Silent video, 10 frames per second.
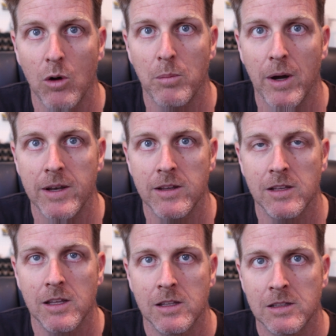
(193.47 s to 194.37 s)
but
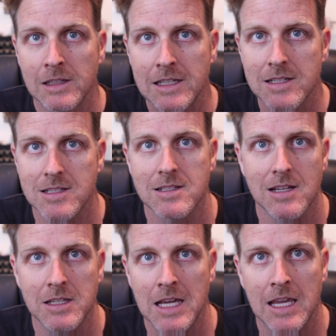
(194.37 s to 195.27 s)
at least
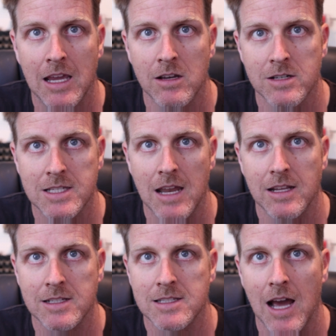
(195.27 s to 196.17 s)
until you get your
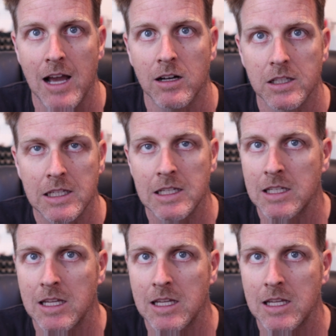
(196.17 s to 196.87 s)
settings dialed in,